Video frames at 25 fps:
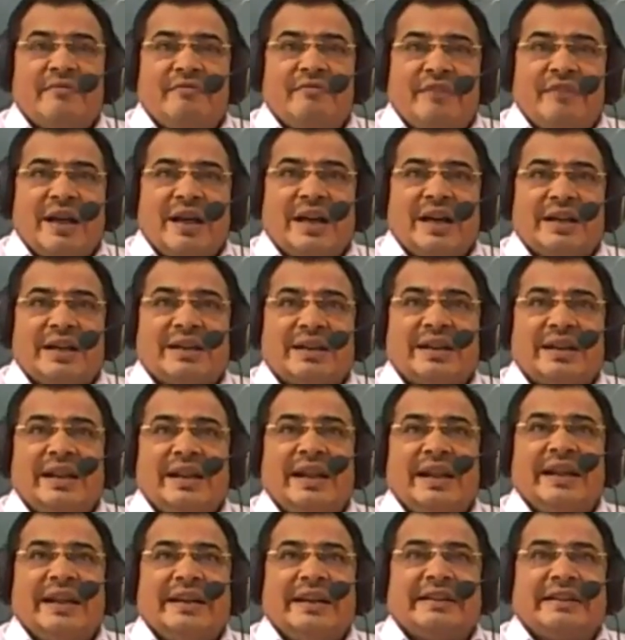where
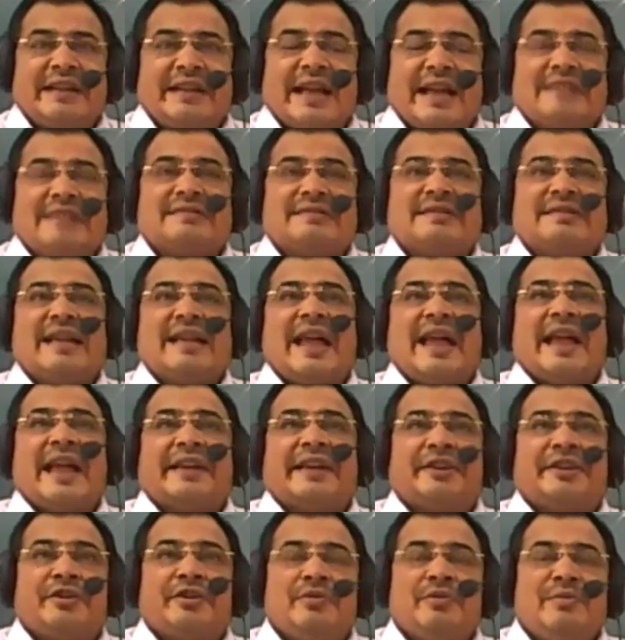it has
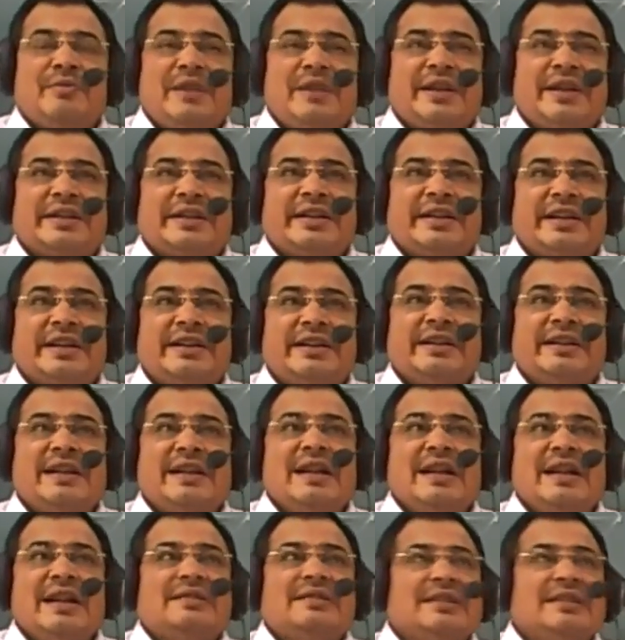accumulated
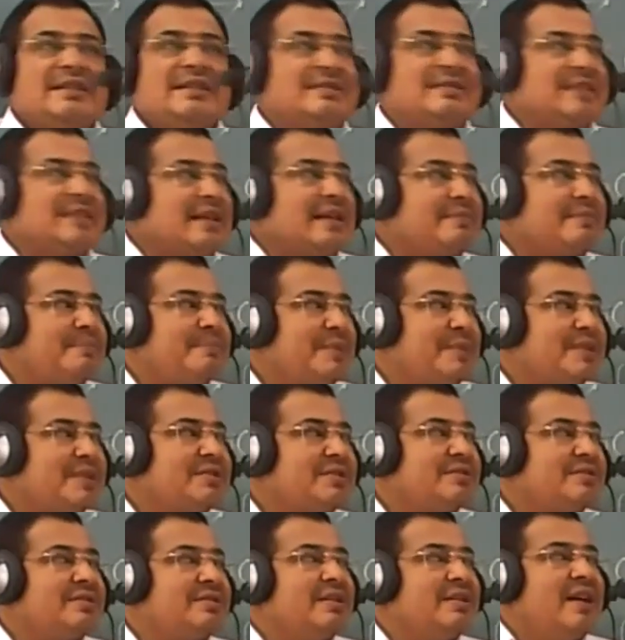the
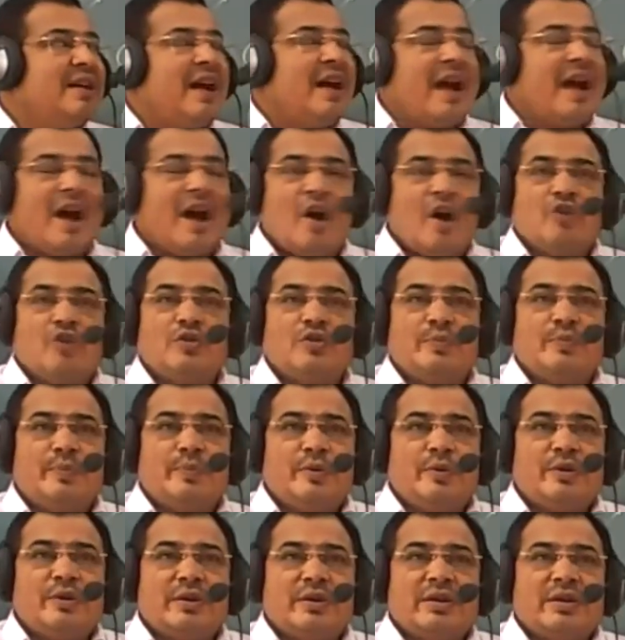surplus
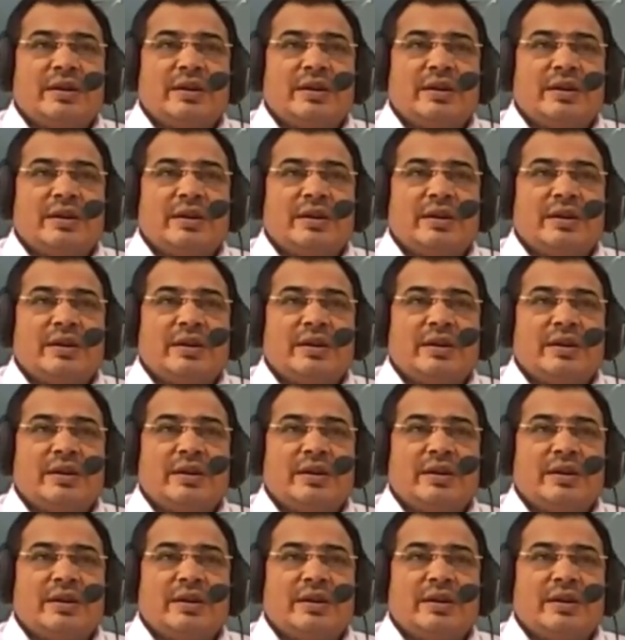output,